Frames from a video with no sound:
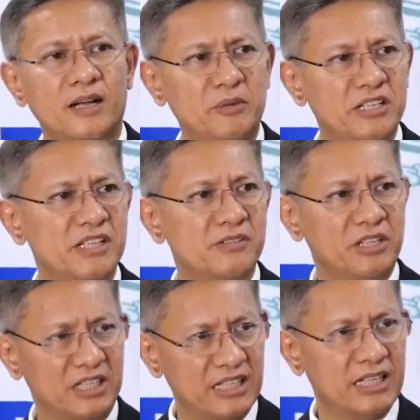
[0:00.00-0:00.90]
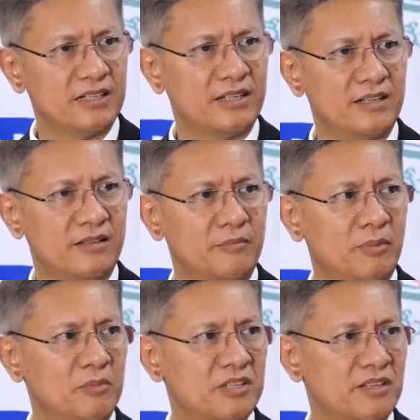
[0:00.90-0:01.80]
committees within the
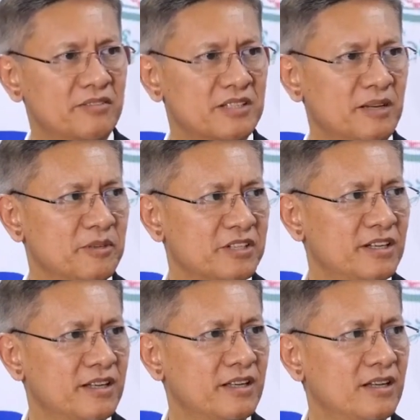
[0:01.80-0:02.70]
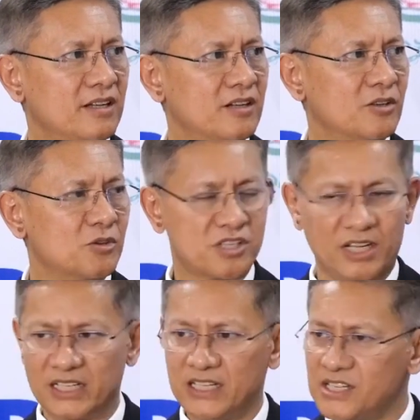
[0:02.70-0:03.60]
Public Service Commission to
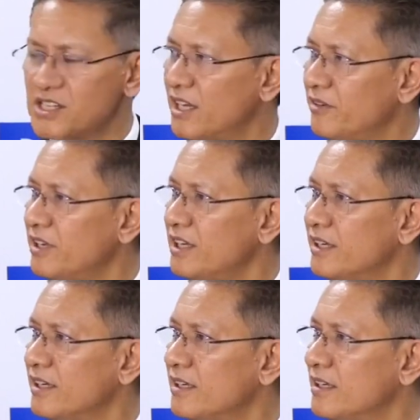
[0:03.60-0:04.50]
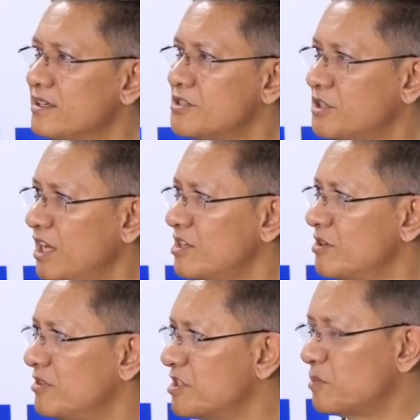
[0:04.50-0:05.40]
study each and every stage
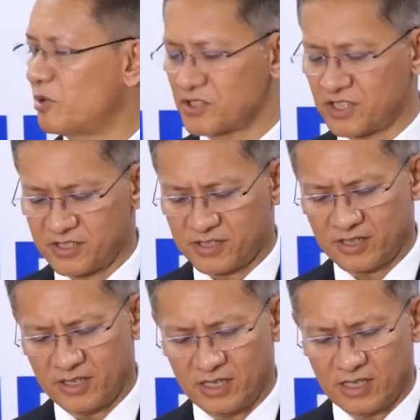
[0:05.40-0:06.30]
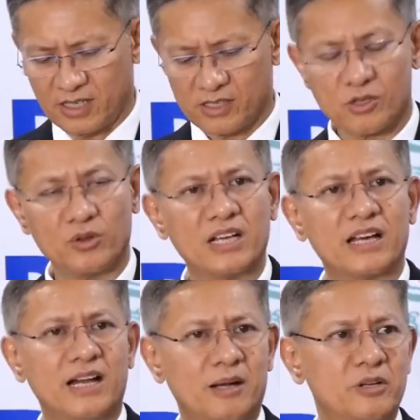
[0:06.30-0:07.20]
of this process. So
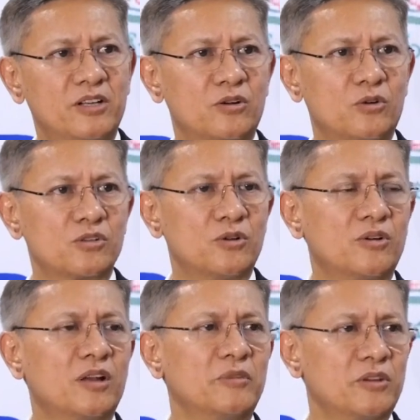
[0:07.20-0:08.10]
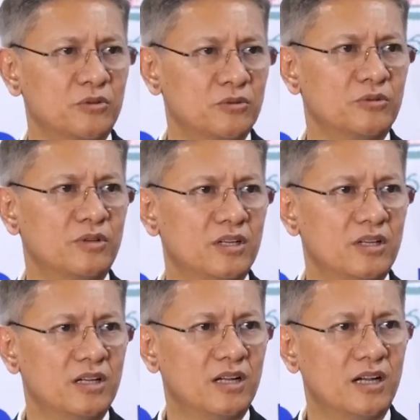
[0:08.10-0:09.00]
inka raboyina rojulu kuda meeru
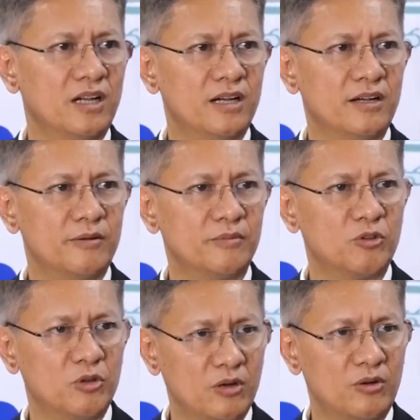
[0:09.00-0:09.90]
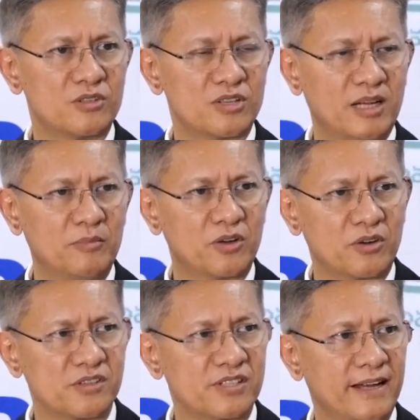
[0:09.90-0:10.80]
you will also come
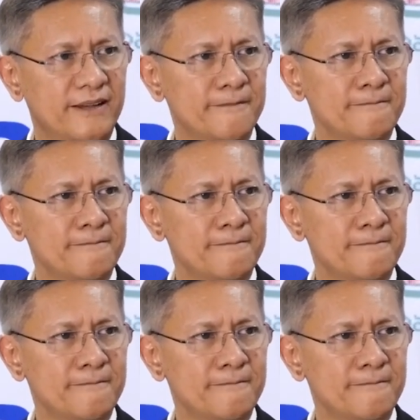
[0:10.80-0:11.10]
across that.